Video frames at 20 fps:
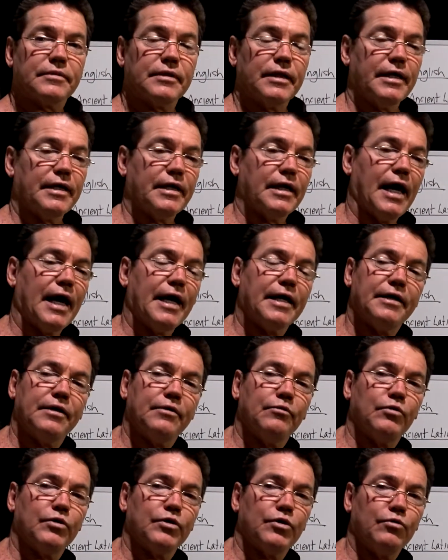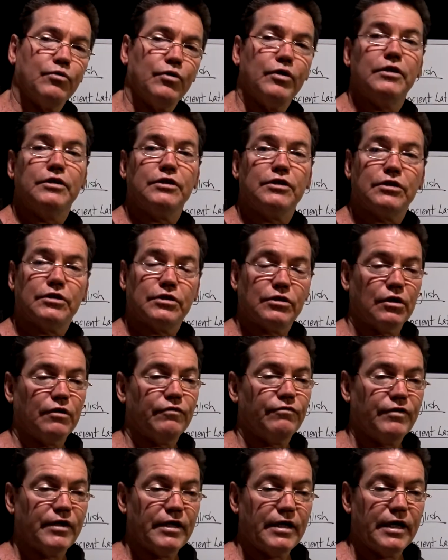And Latin were the roots
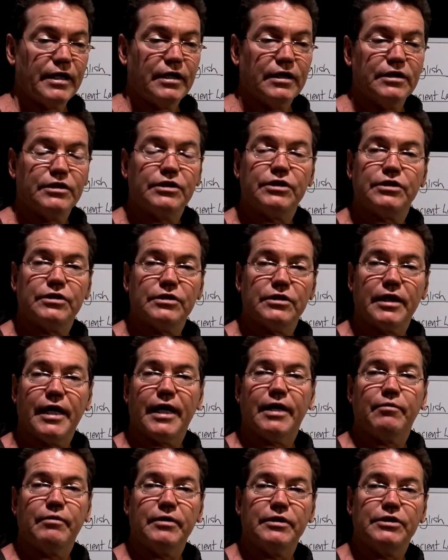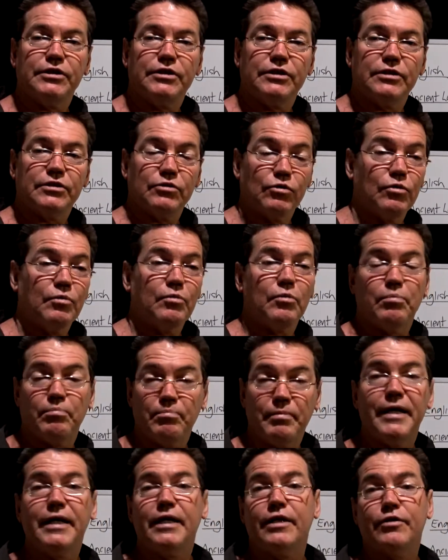of the English language, or
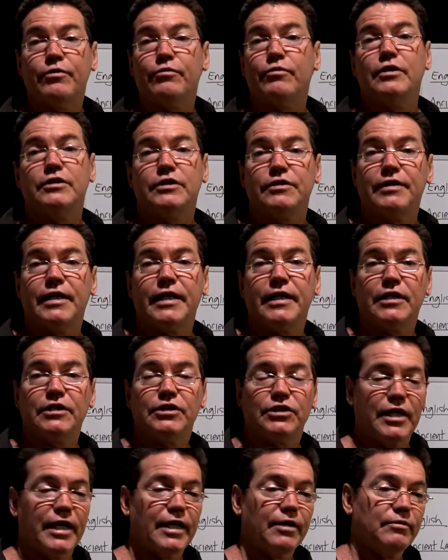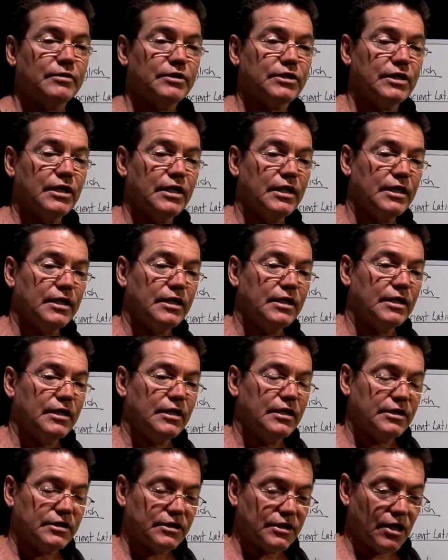many of the roots of the English language.
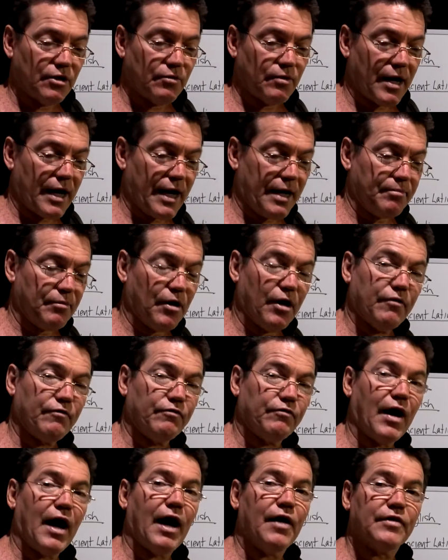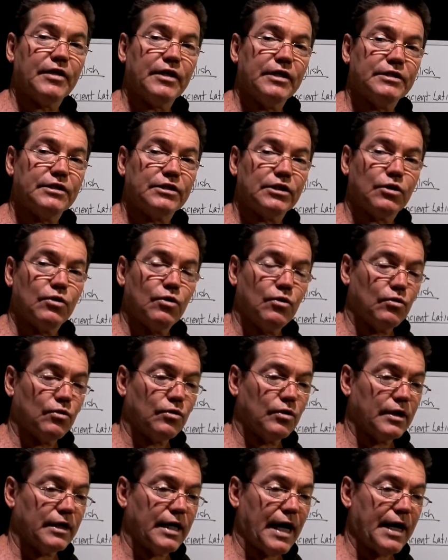So, and my father used to
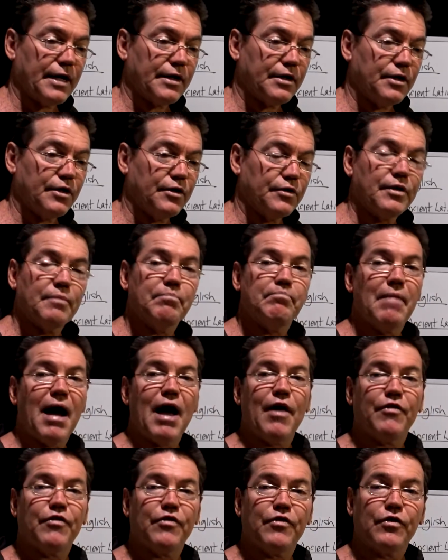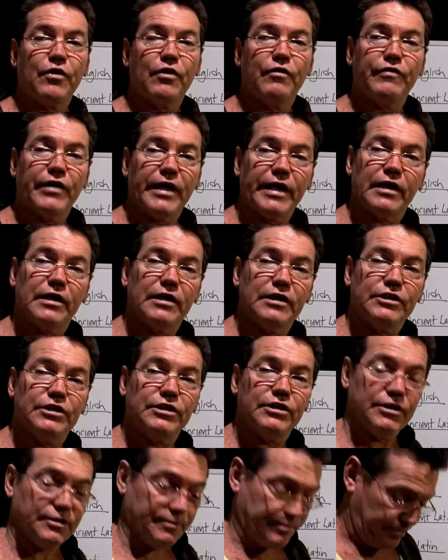call Latin the math of
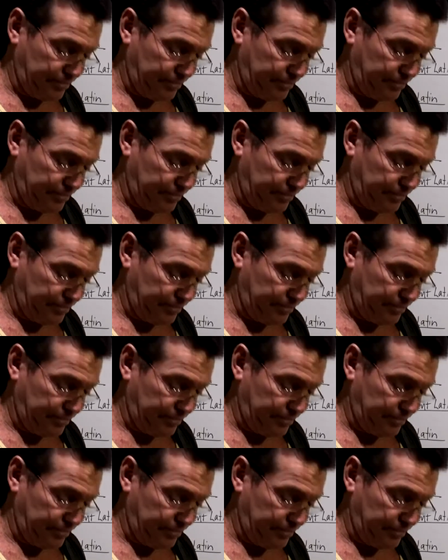English.